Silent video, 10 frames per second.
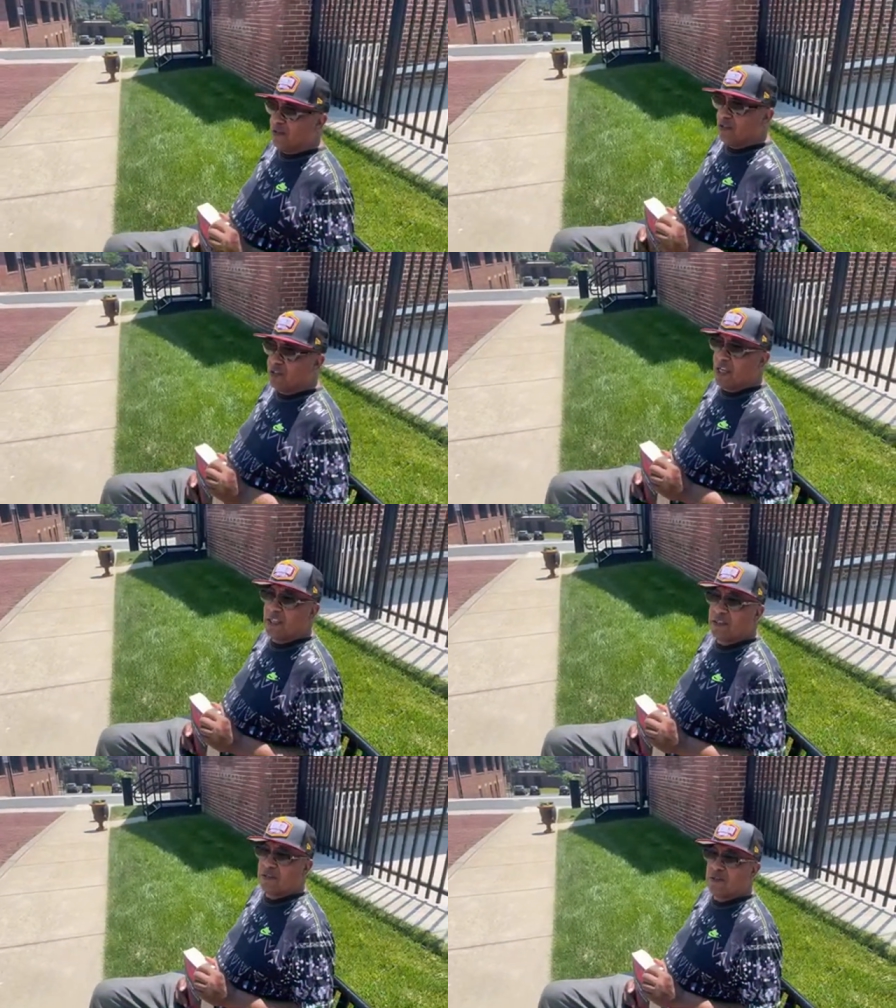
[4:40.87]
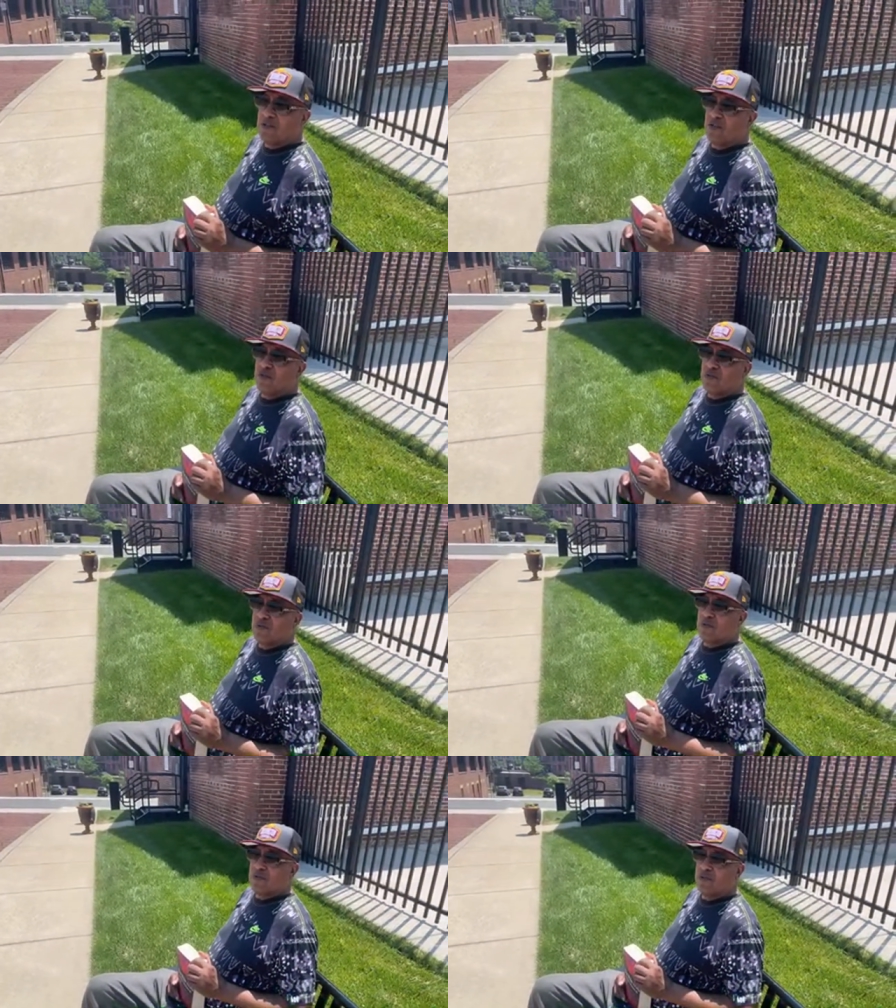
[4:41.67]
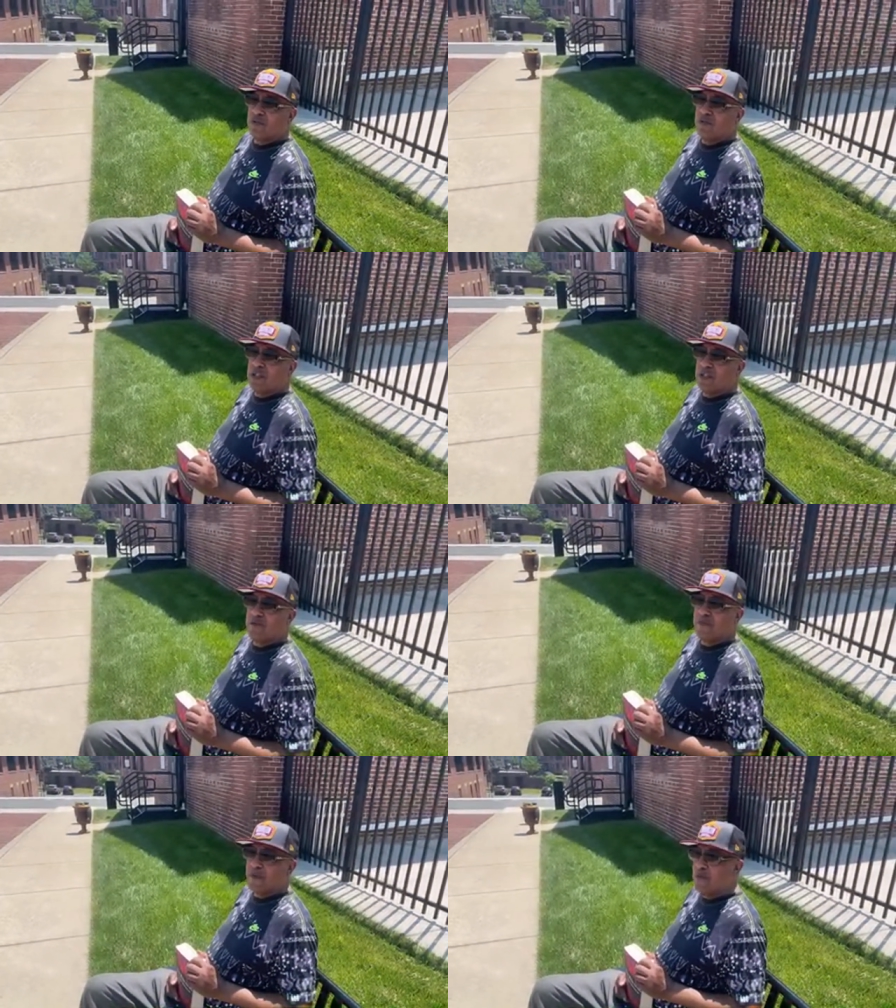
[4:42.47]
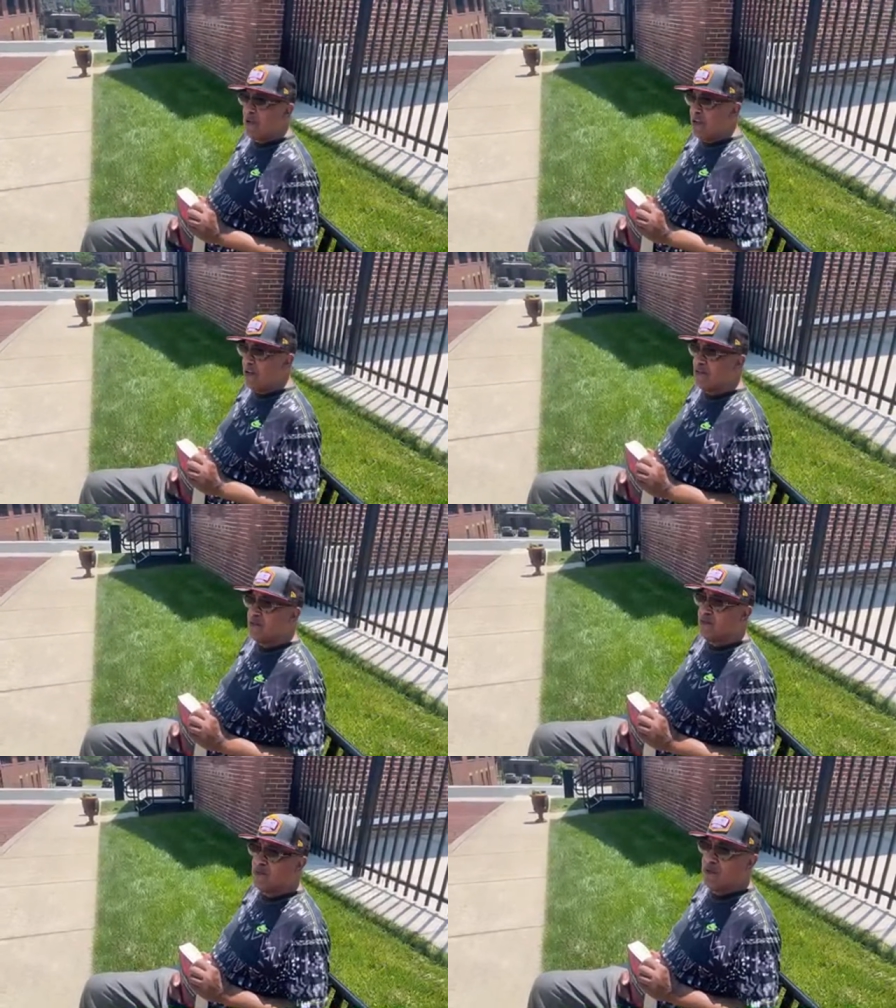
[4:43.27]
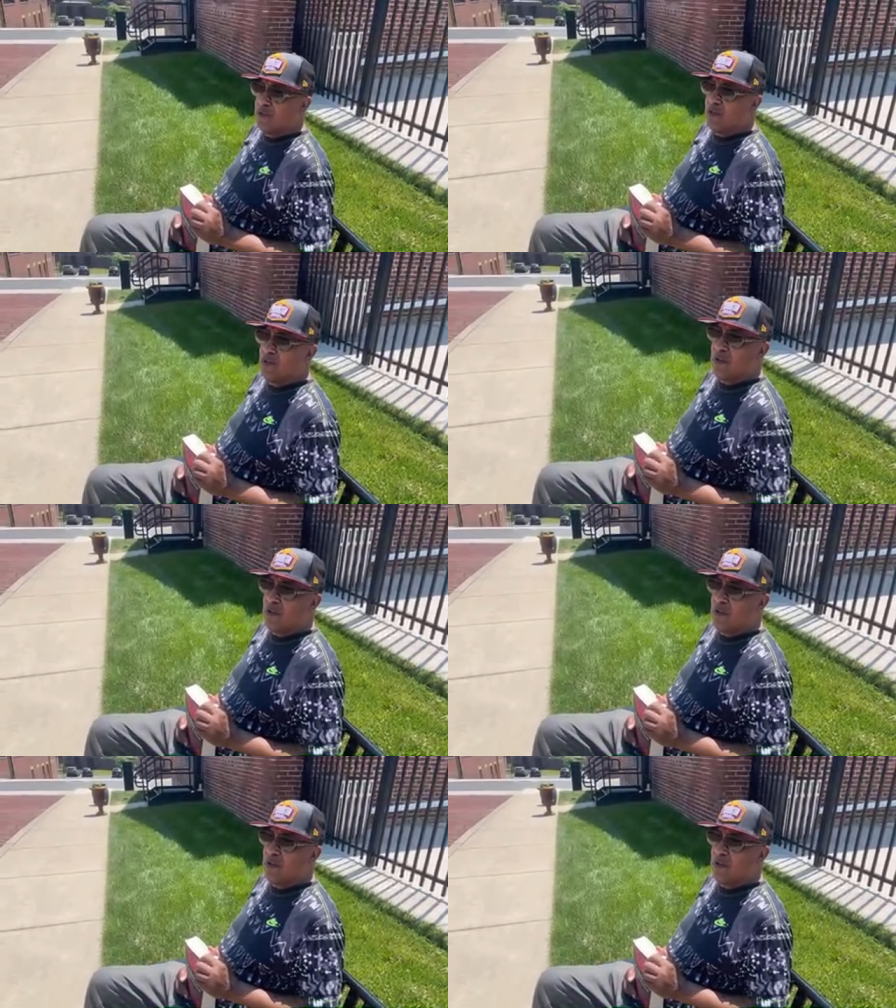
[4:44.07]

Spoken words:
sex, you know, you could get females, you know.